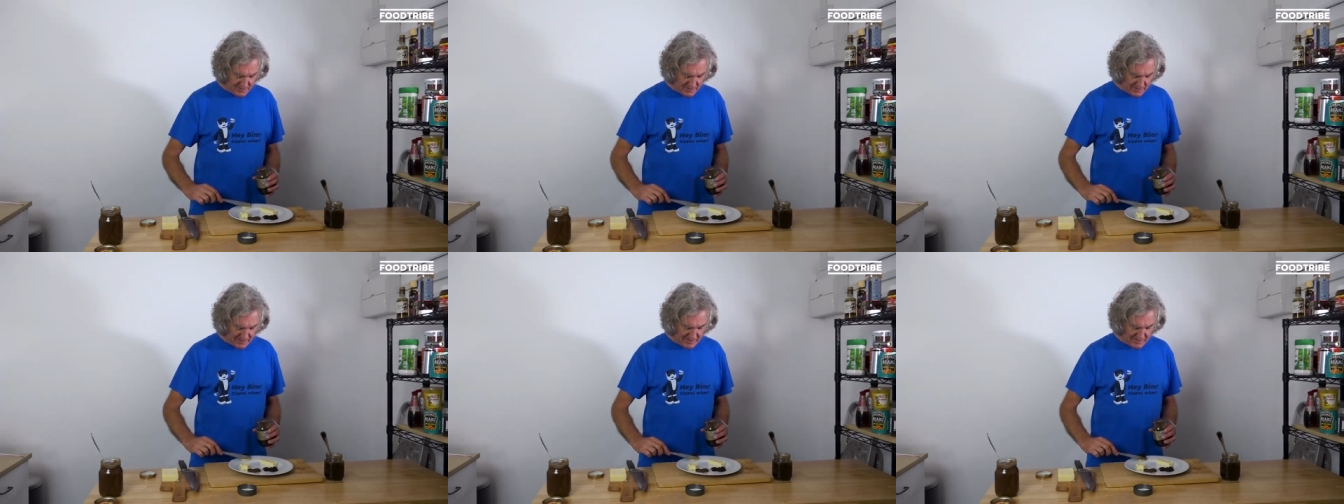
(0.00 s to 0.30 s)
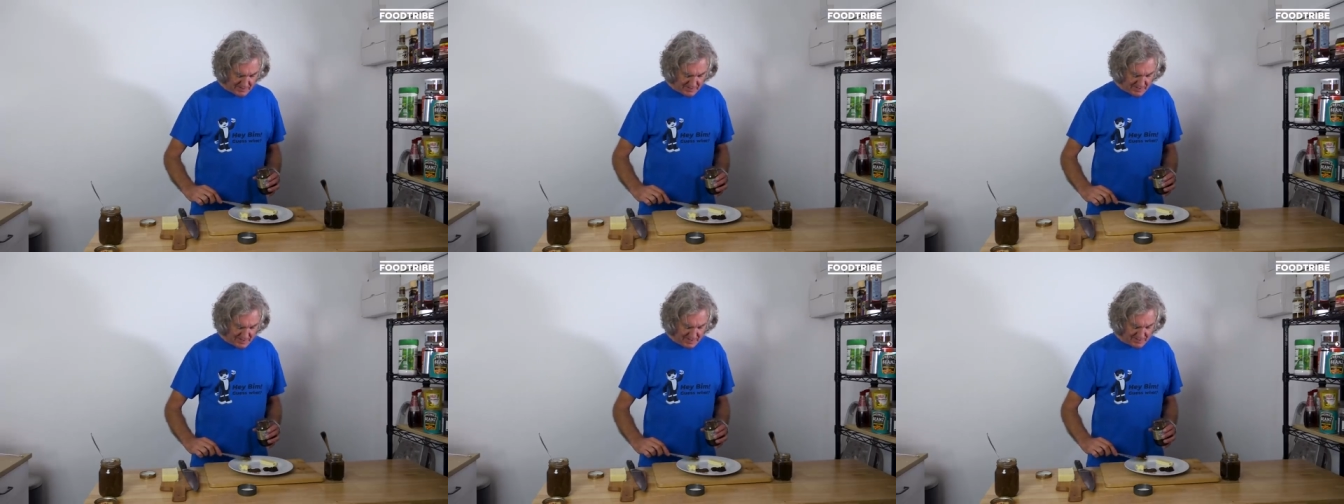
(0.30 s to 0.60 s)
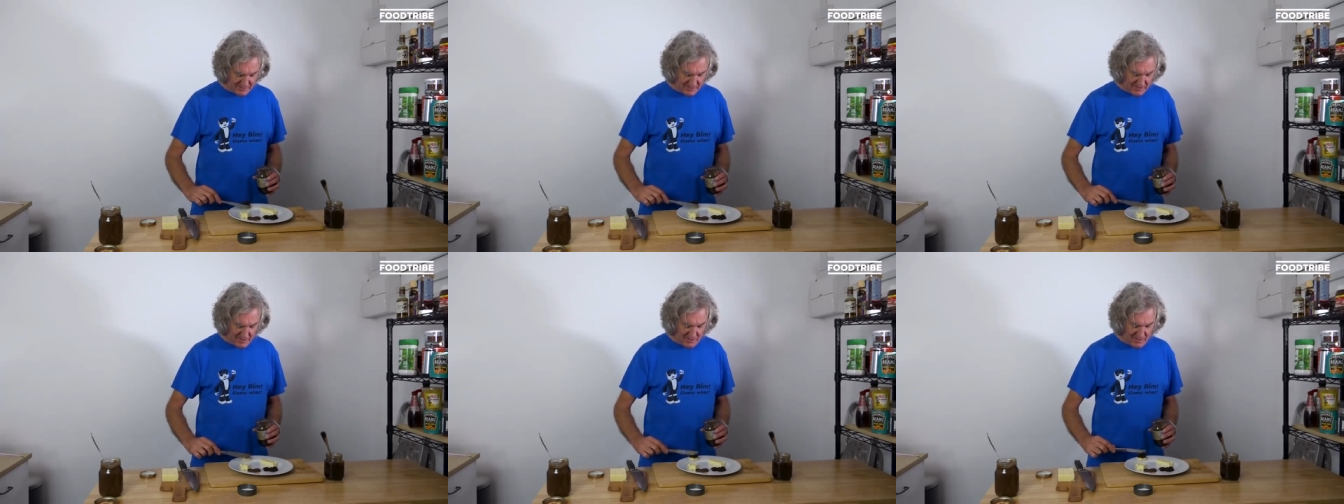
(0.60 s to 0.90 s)
I either
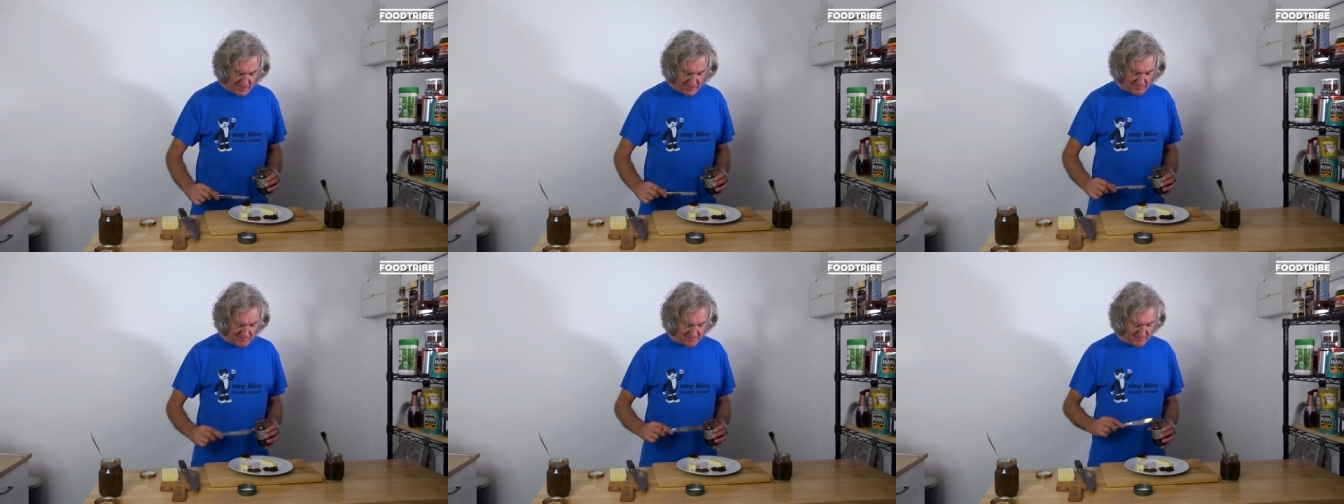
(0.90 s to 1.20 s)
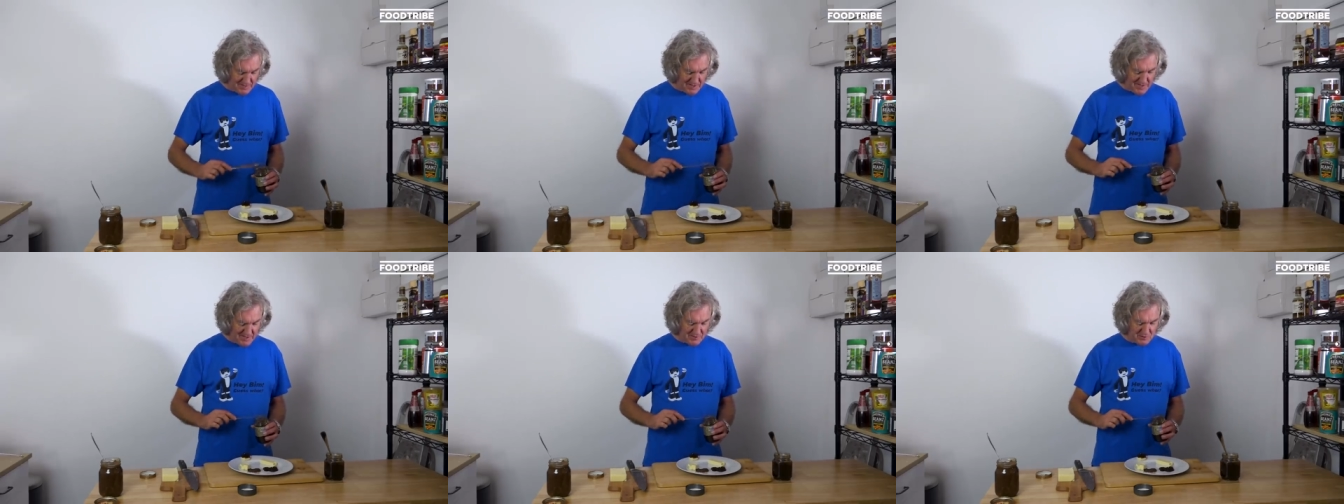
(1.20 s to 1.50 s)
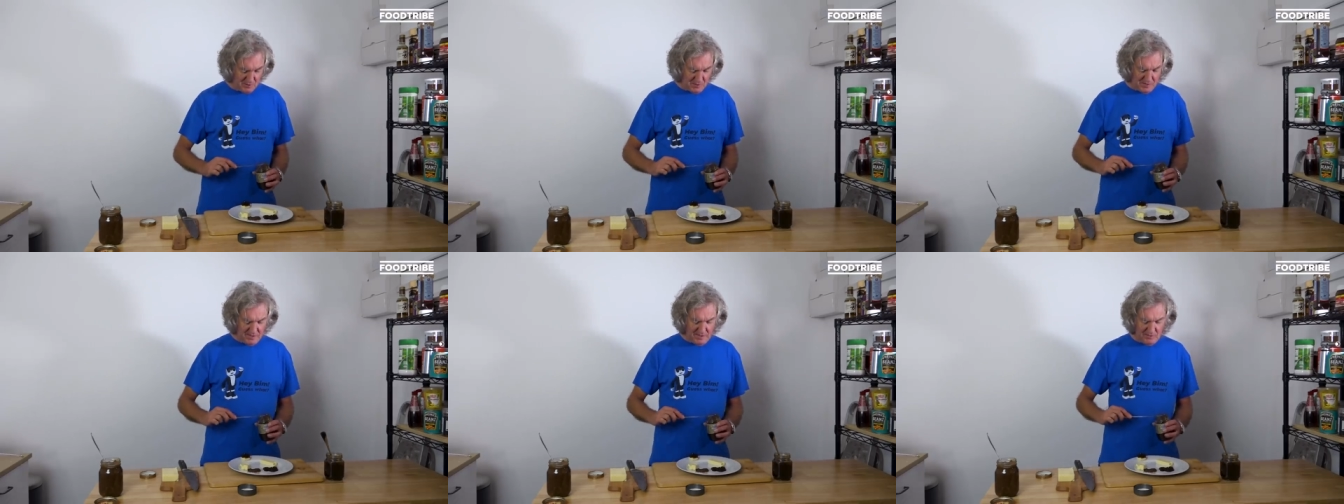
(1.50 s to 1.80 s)
get to go out for the
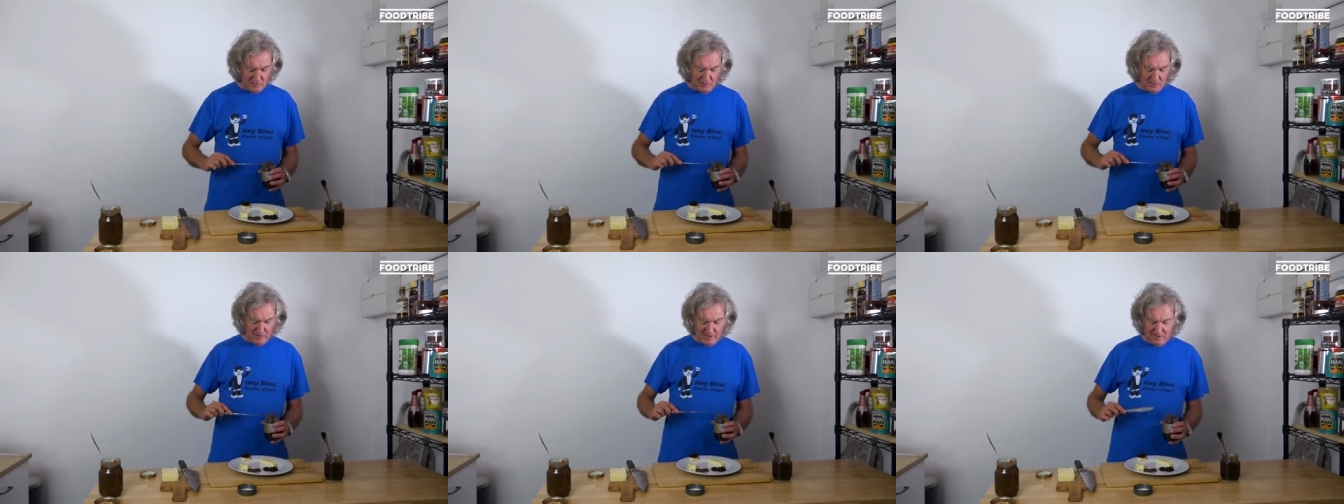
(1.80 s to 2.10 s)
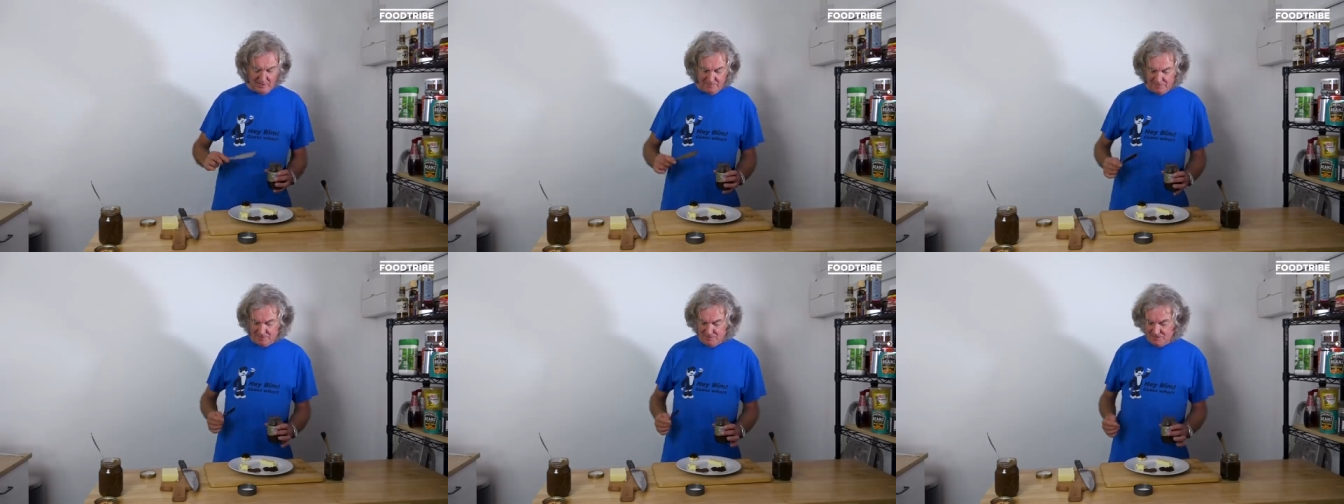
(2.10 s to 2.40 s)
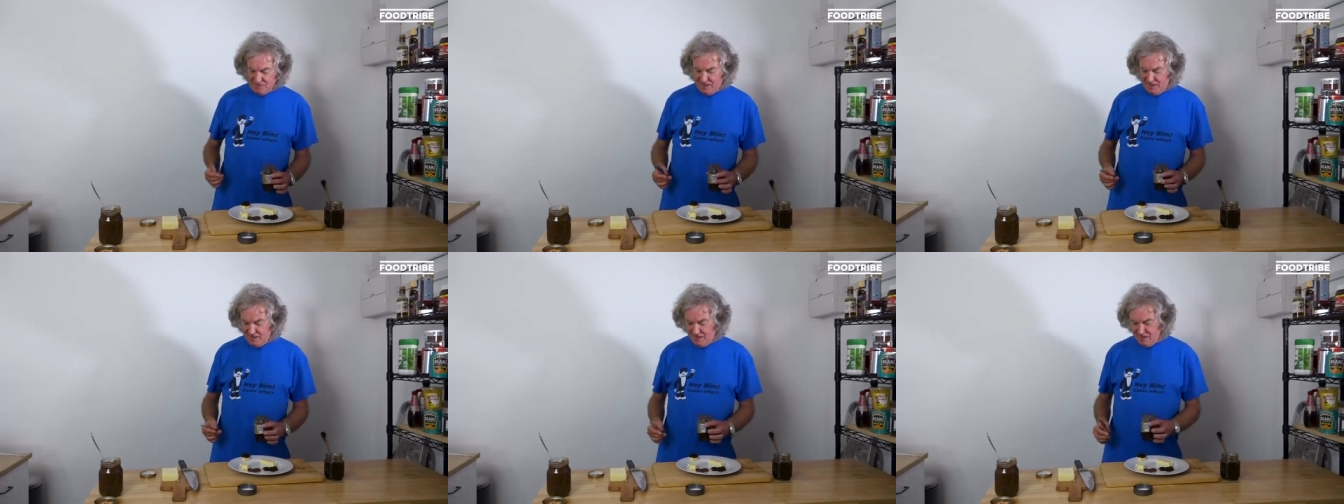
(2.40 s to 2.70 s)
next week or I have to
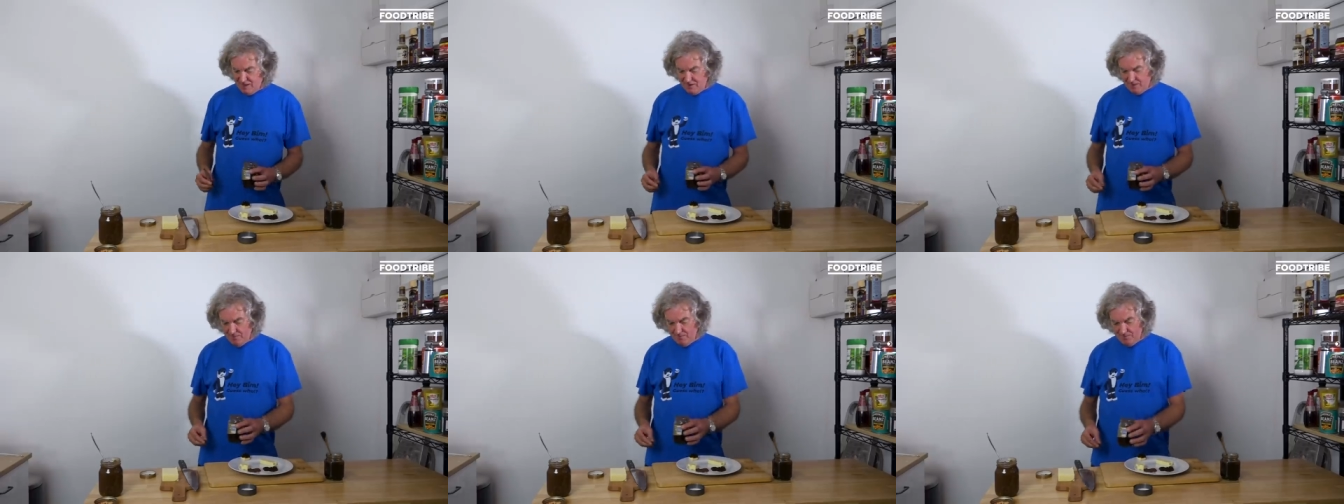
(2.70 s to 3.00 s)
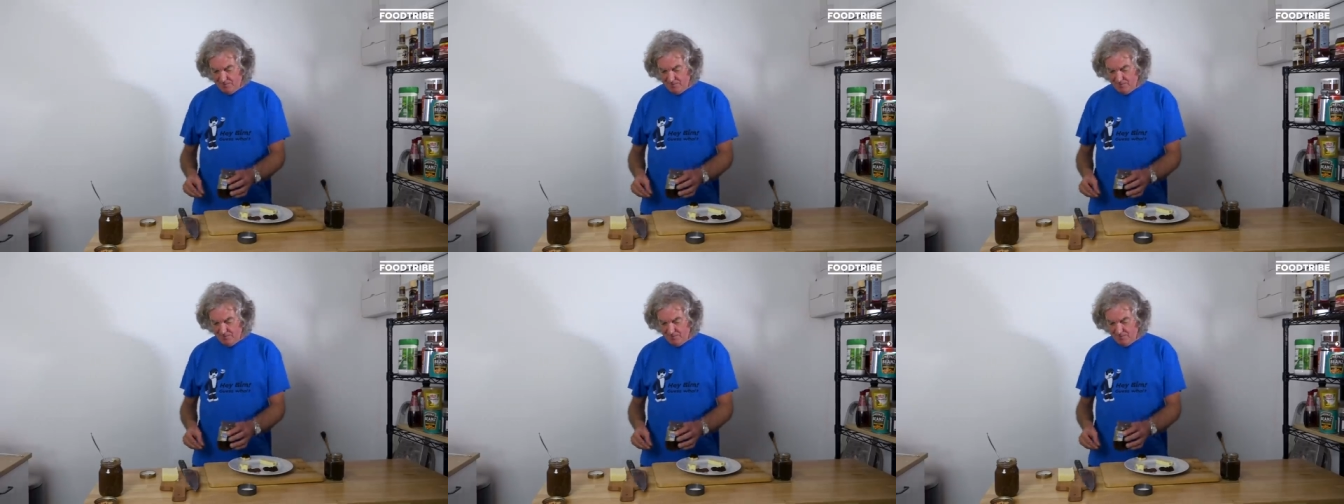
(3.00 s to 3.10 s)
stay in.